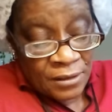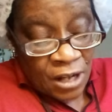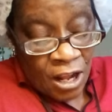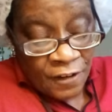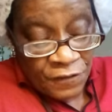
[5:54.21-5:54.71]

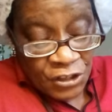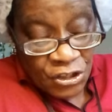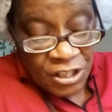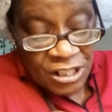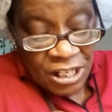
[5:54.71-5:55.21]
the
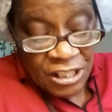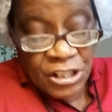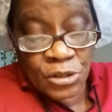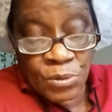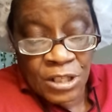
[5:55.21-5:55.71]
artificial
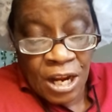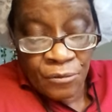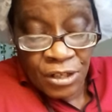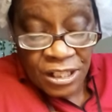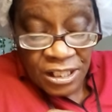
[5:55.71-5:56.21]
intelligence was
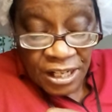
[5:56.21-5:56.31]
not really